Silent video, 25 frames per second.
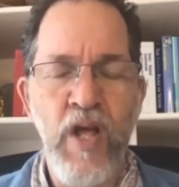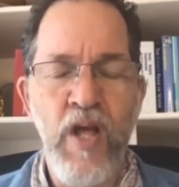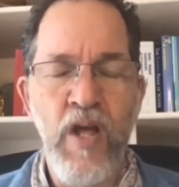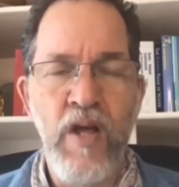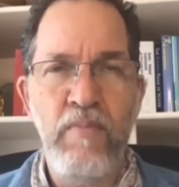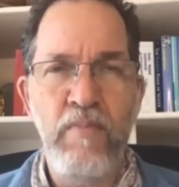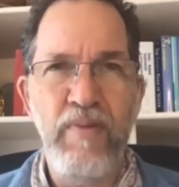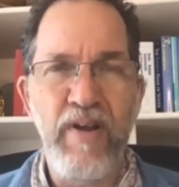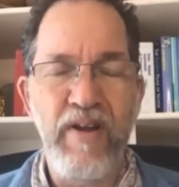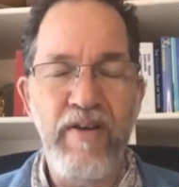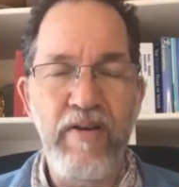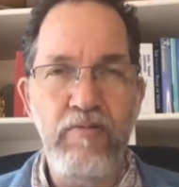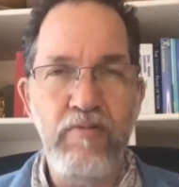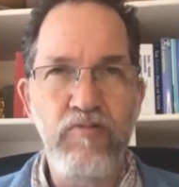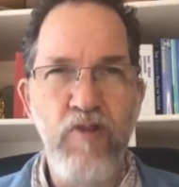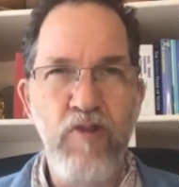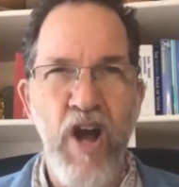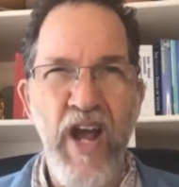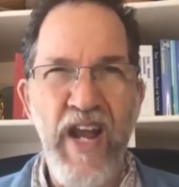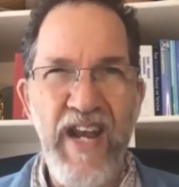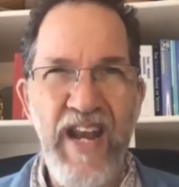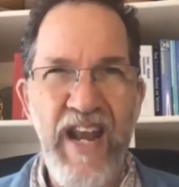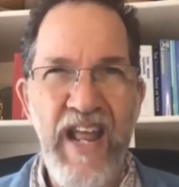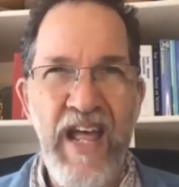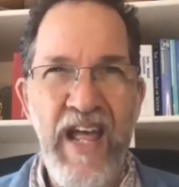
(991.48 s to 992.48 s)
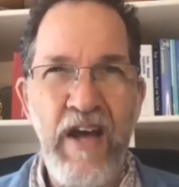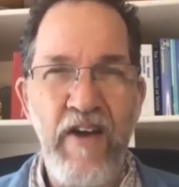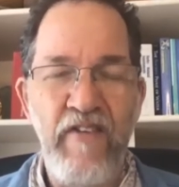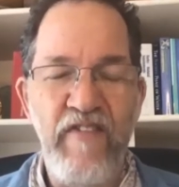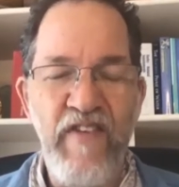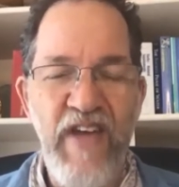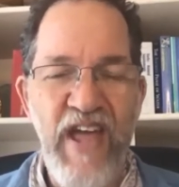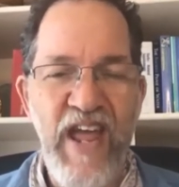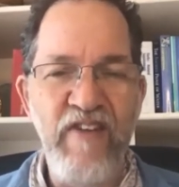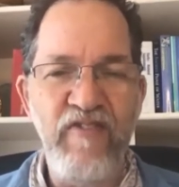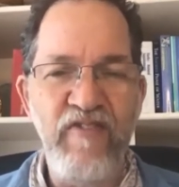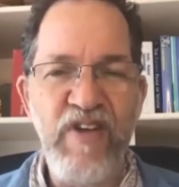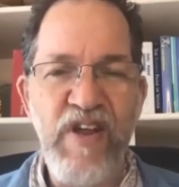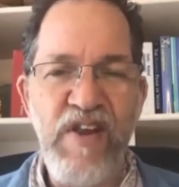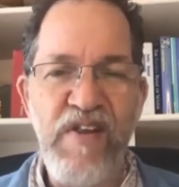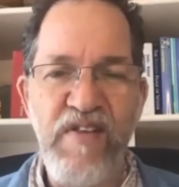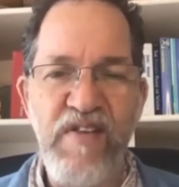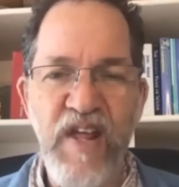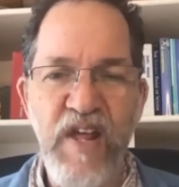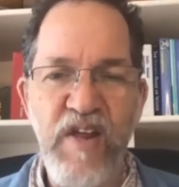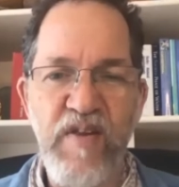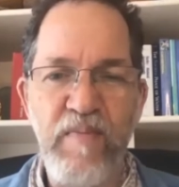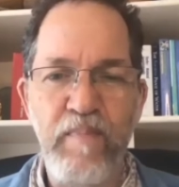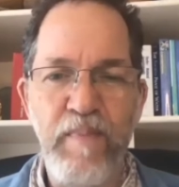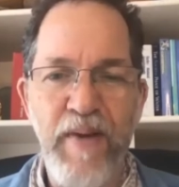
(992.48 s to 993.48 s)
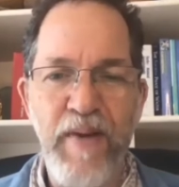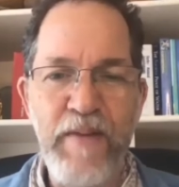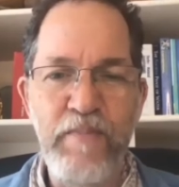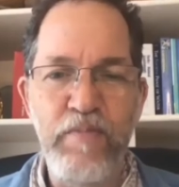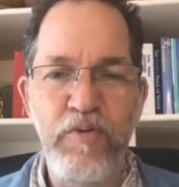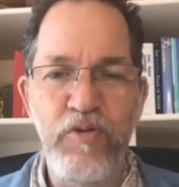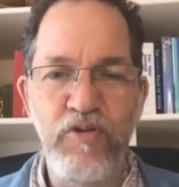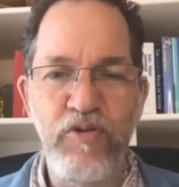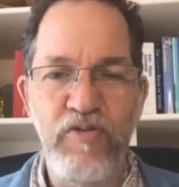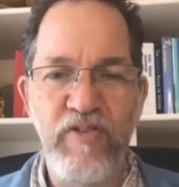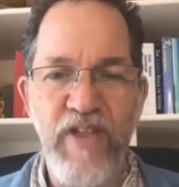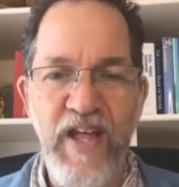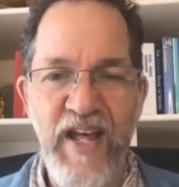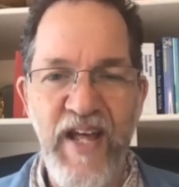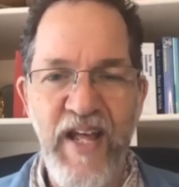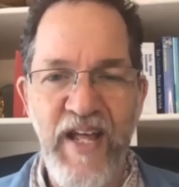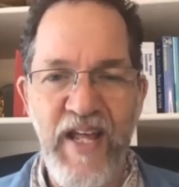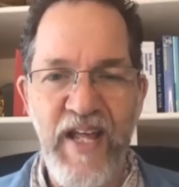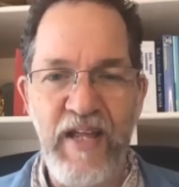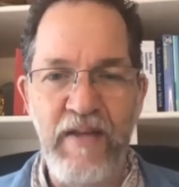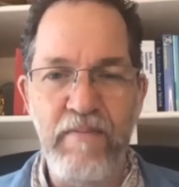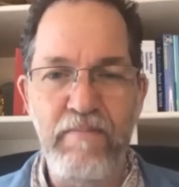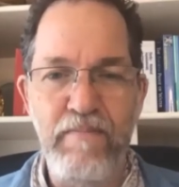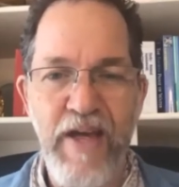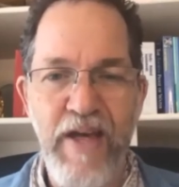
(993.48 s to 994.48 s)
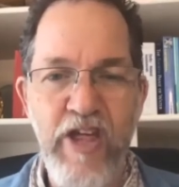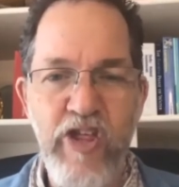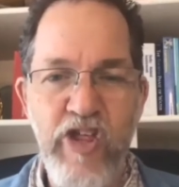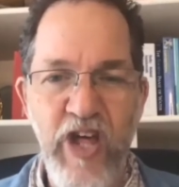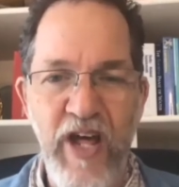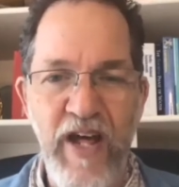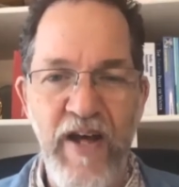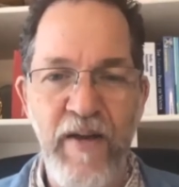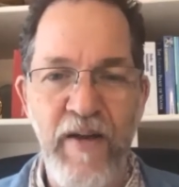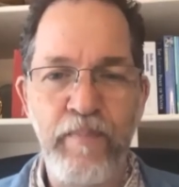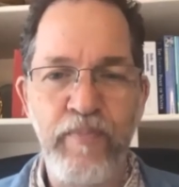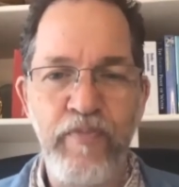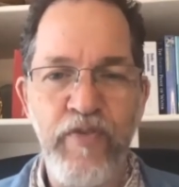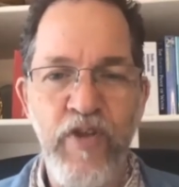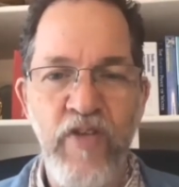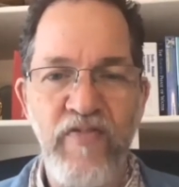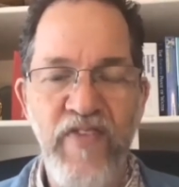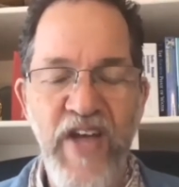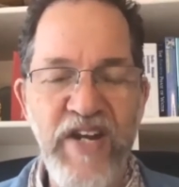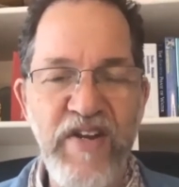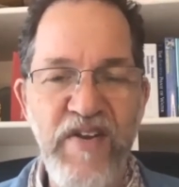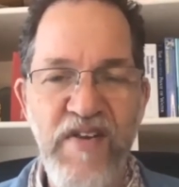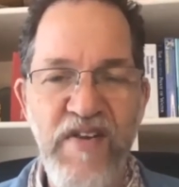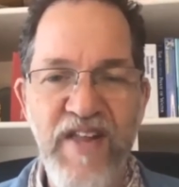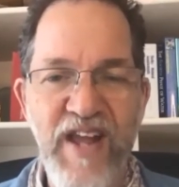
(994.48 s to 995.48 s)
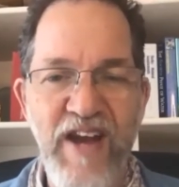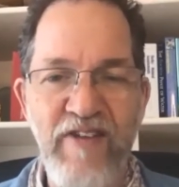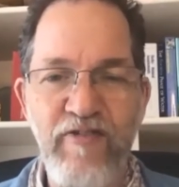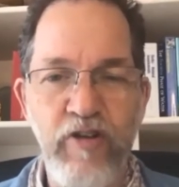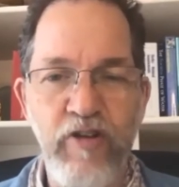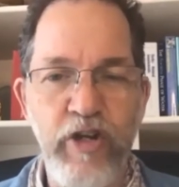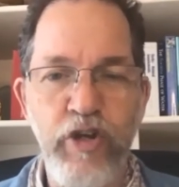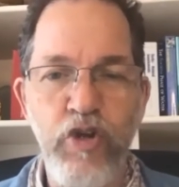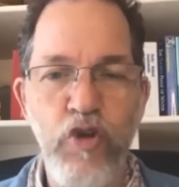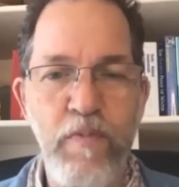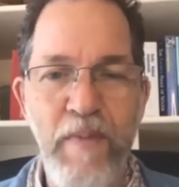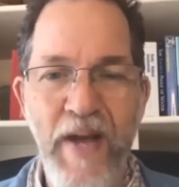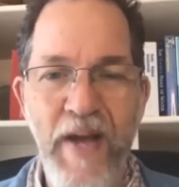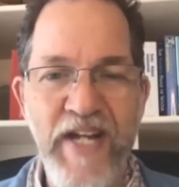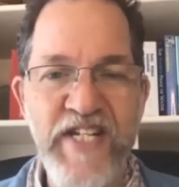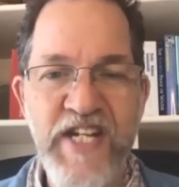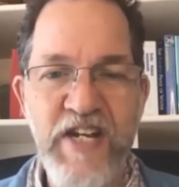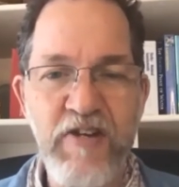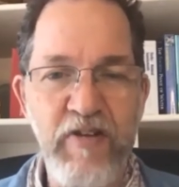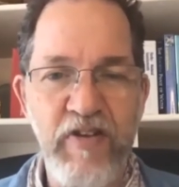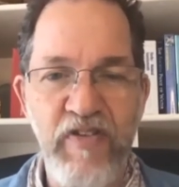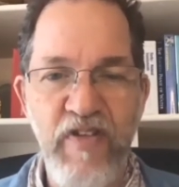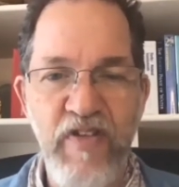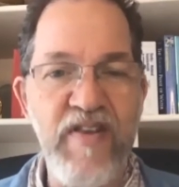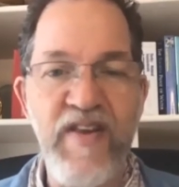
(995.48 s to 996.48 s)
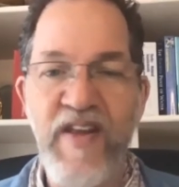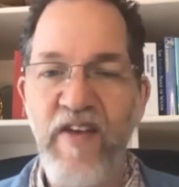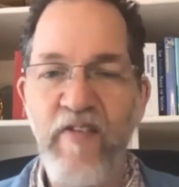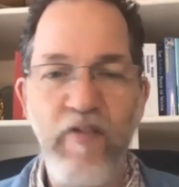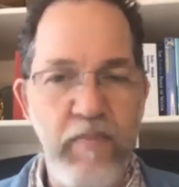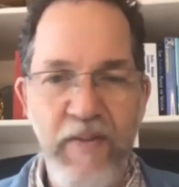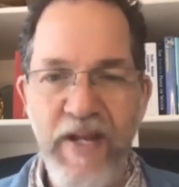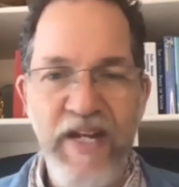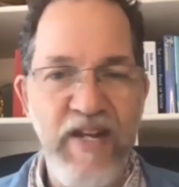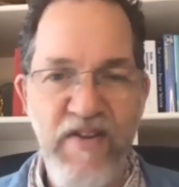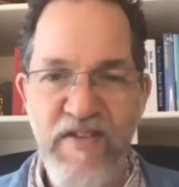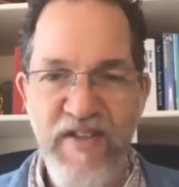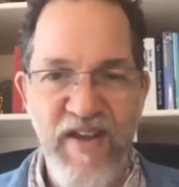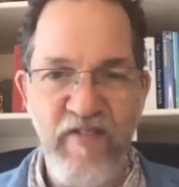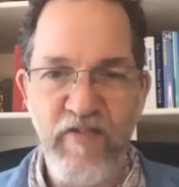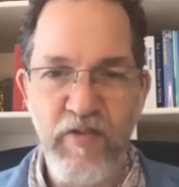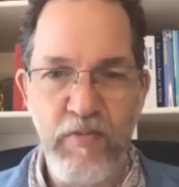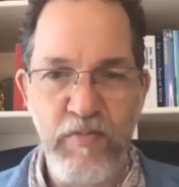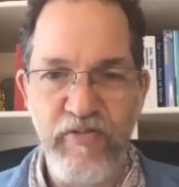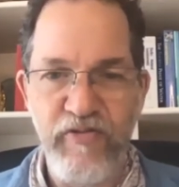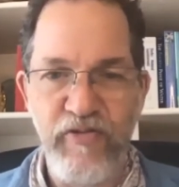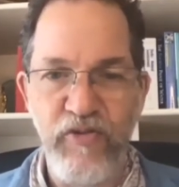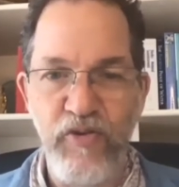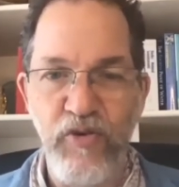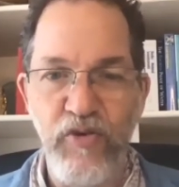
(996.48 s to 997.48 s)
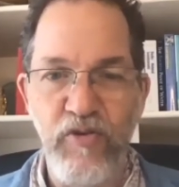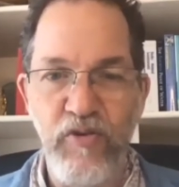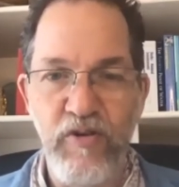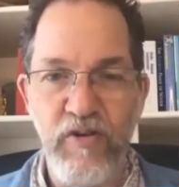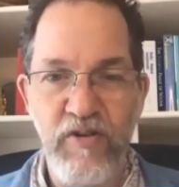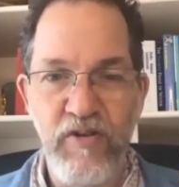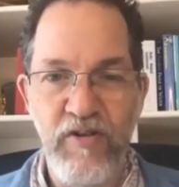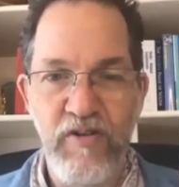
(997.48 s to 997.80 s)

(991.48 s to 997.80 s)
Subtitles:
But right now, for every 6 people they measure, they discover a new bacteria that's never been discovered before.